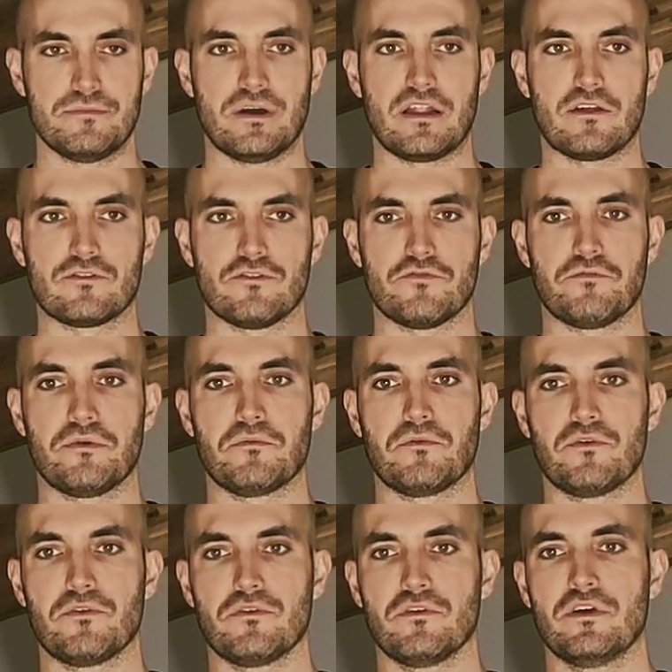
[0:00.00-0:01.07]
A lot of
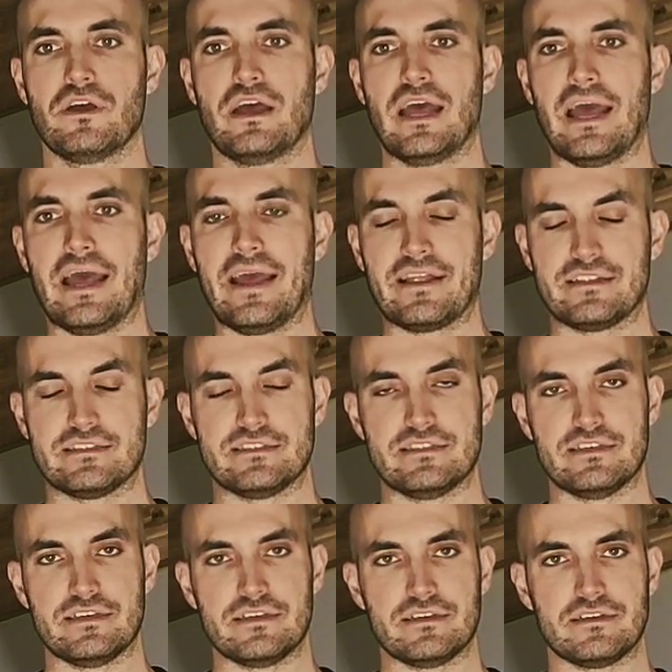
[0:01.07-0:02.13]
people end
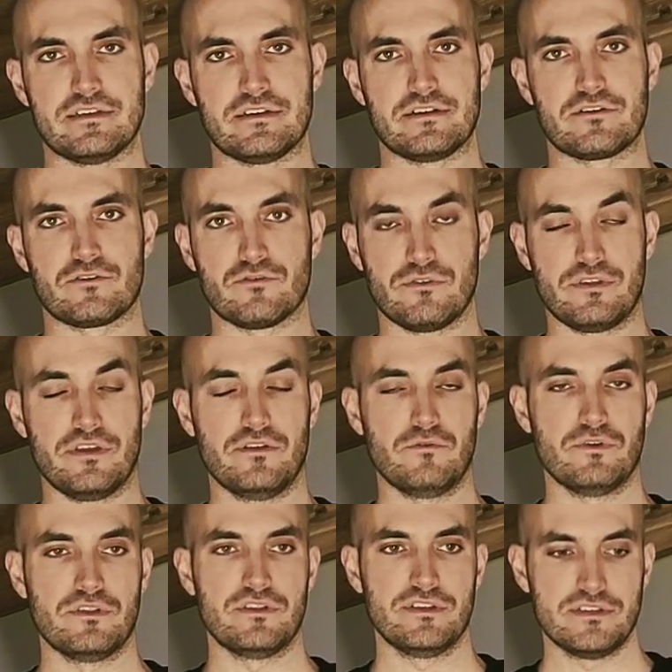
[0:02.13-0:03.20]
their routine
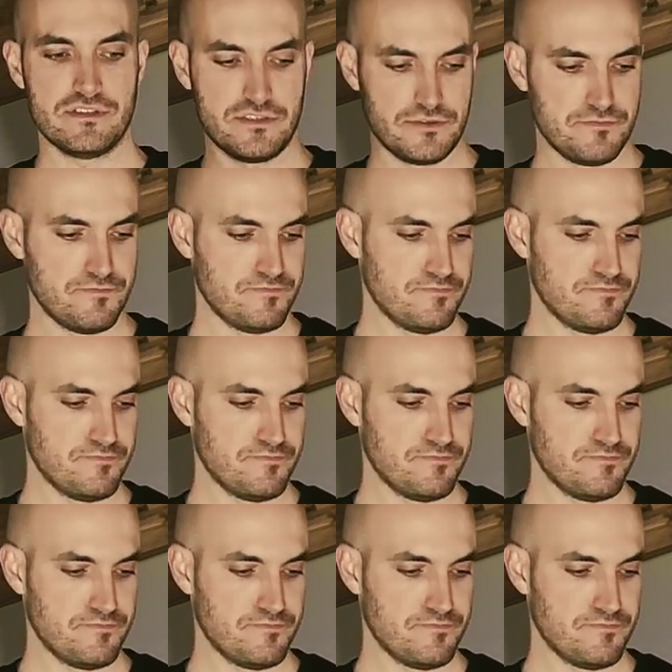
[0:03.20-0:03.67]
with this.